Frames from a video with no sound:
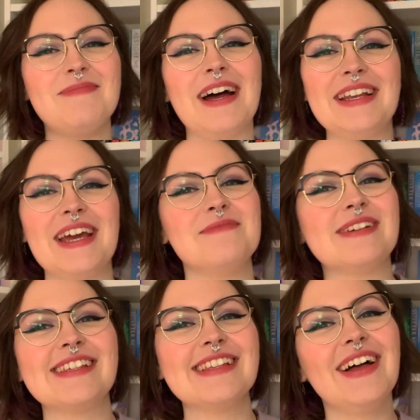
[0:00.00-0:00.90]
My name
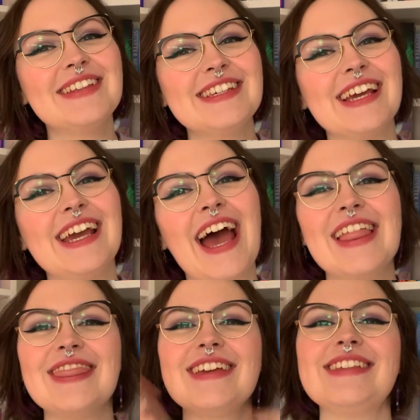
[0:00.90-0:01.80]
is Lottie
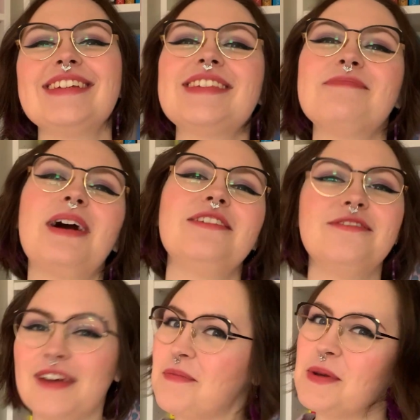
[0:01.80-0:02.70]
and this is my
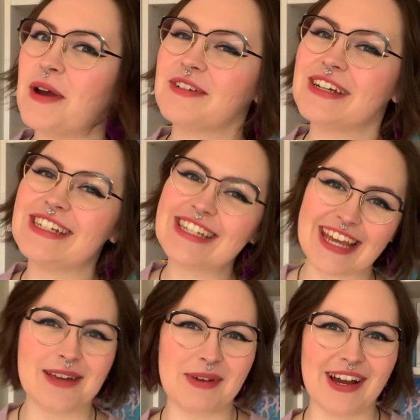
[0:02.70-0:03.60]
February
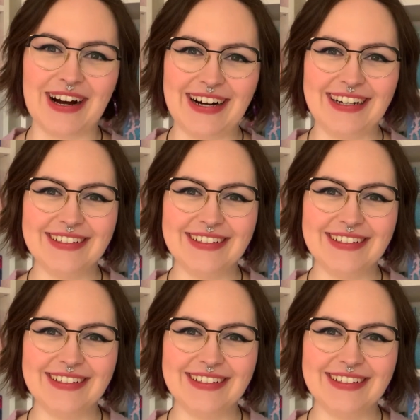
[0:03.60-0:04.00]
TBR.